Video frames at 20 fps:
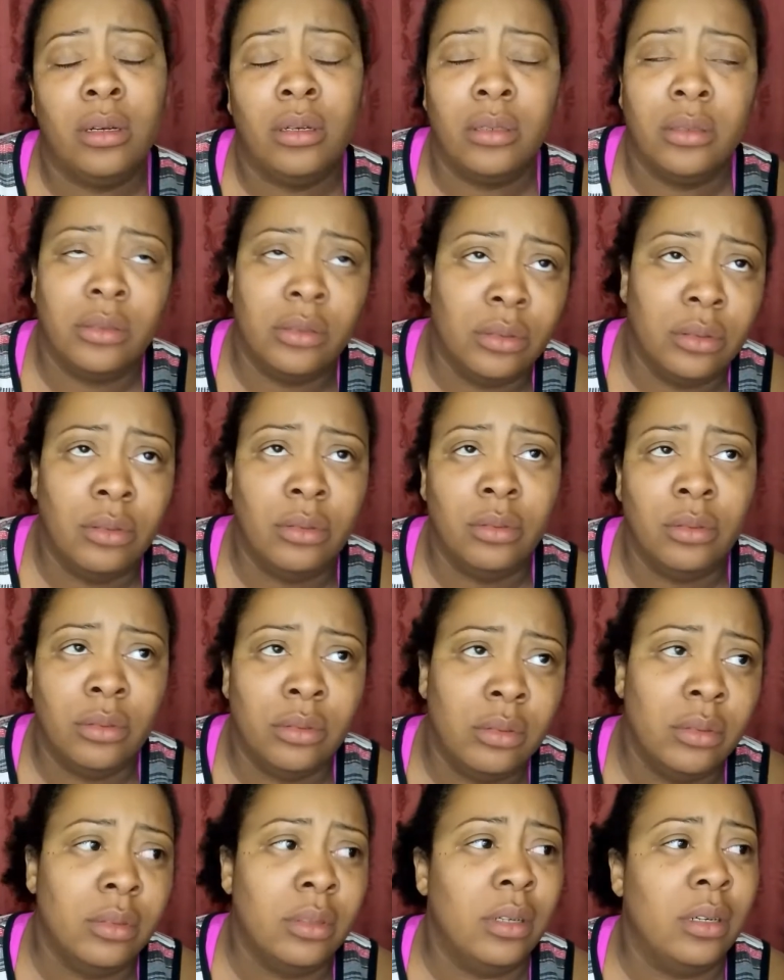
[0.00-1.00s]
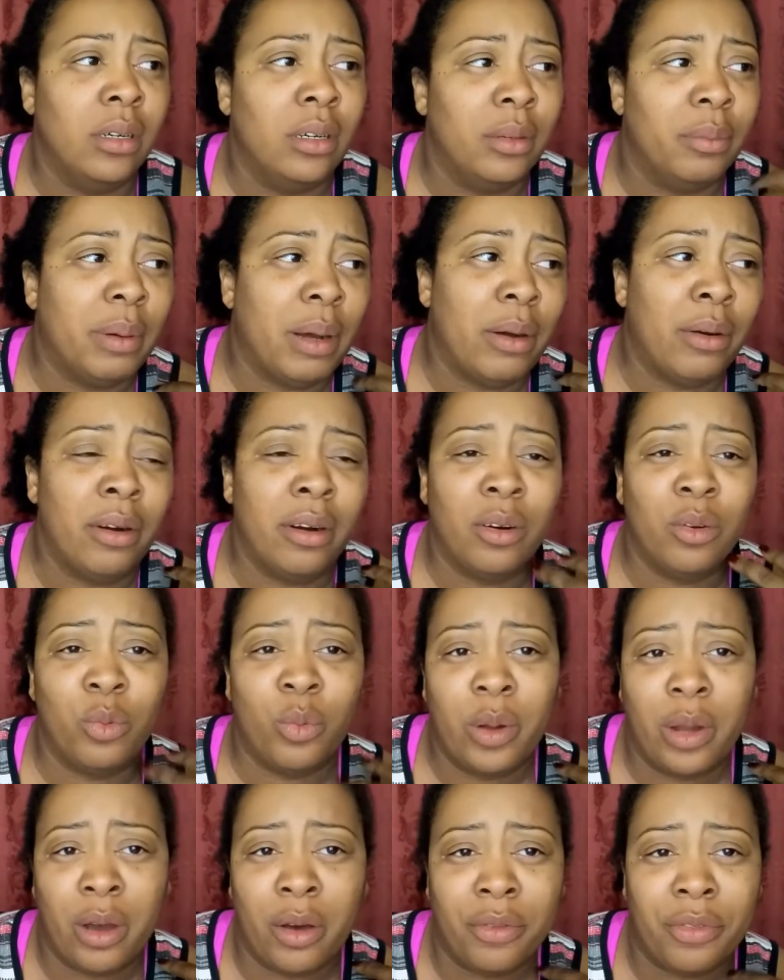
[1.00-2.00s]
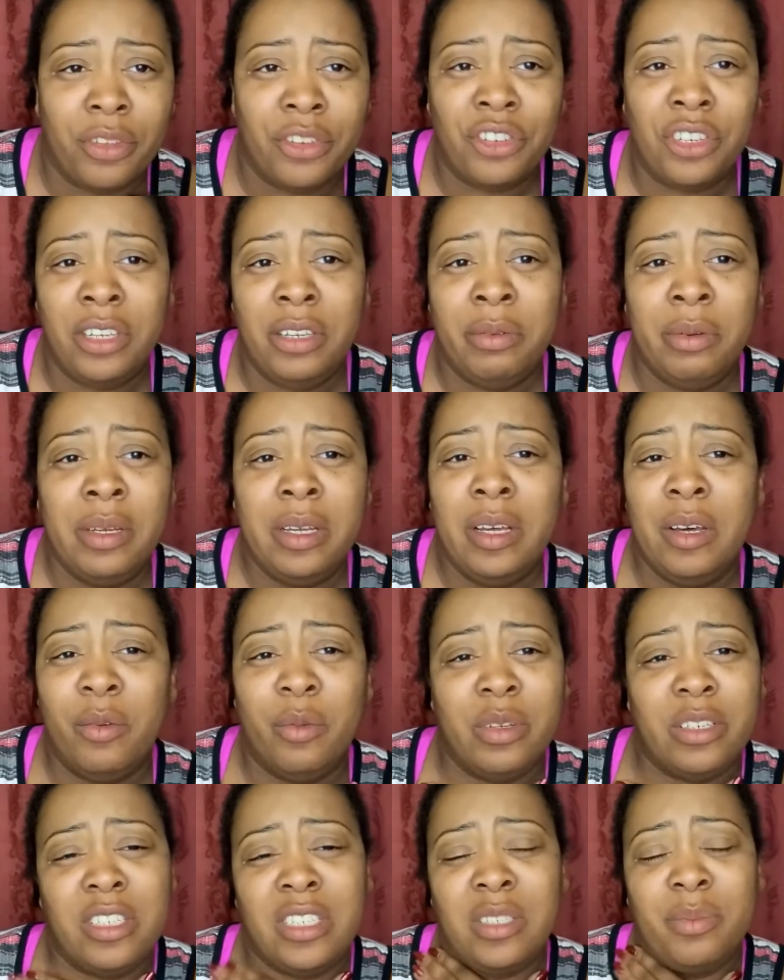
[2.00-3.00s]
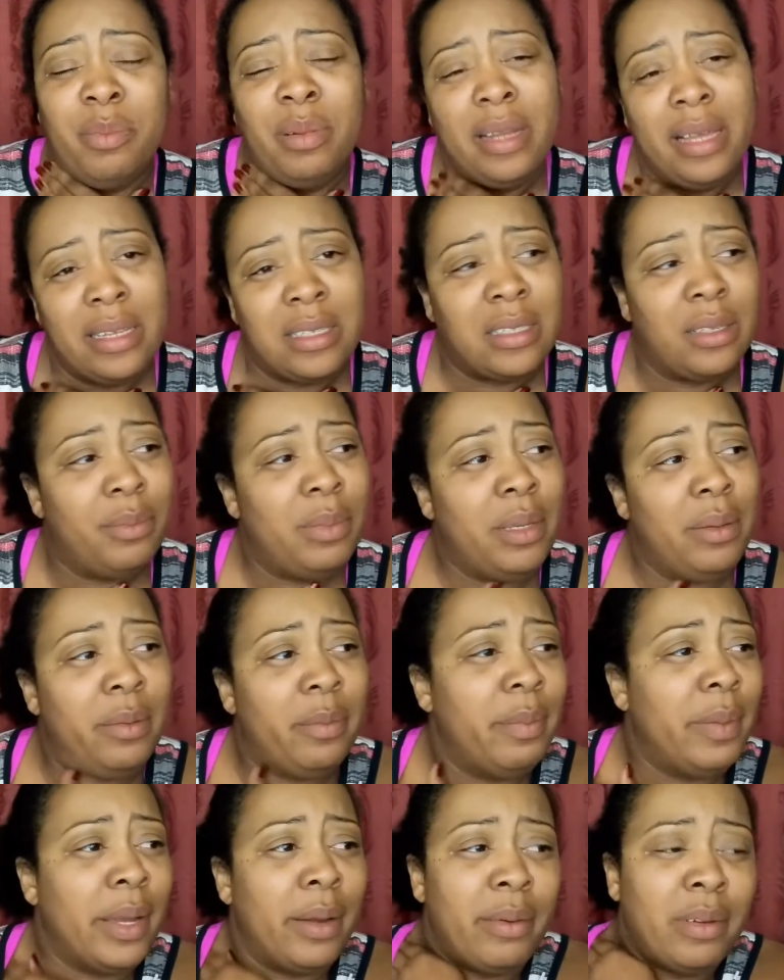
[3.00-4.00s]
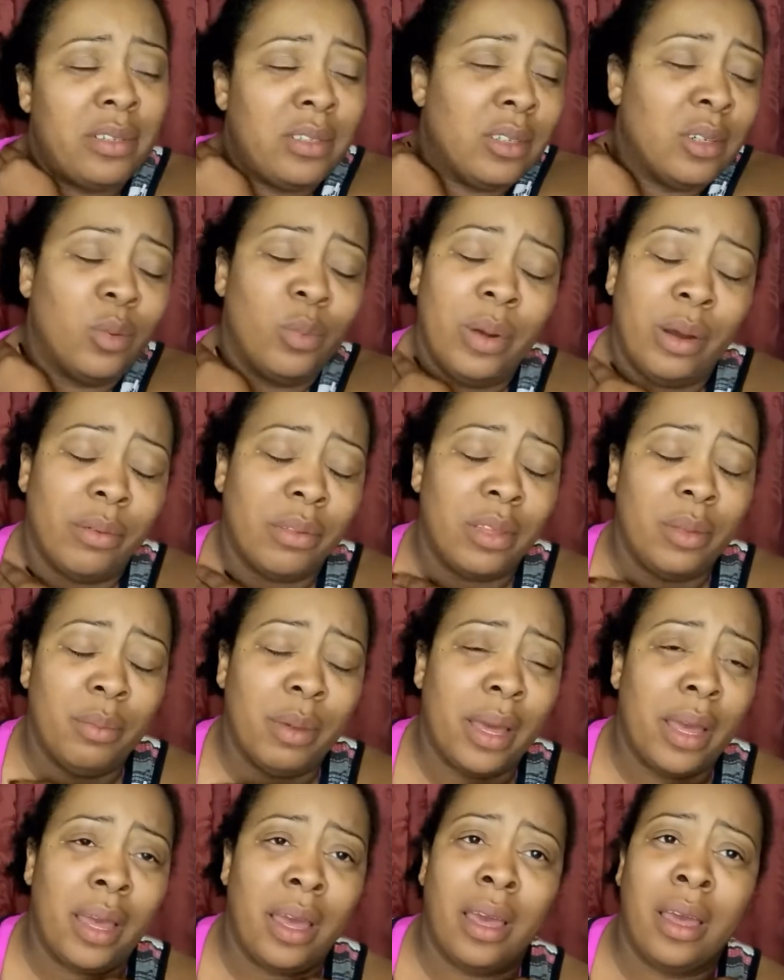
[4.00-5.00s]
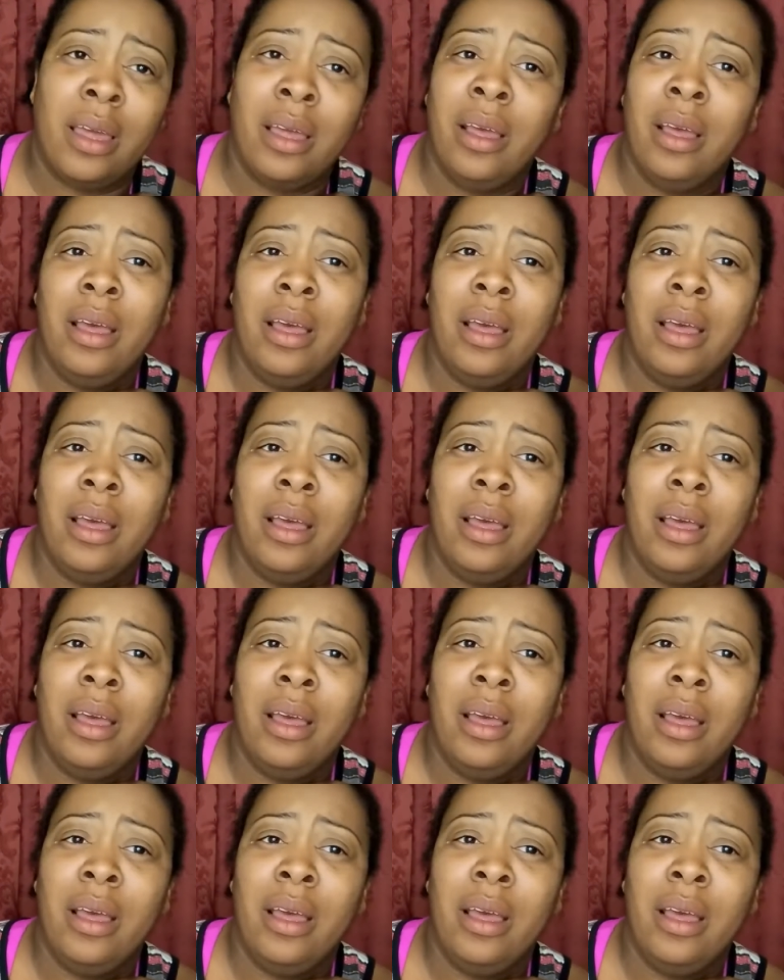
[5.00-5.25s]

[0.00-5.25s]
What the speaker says: Ooh, about her wealth, and she was just blessed to be married to a wealthy man.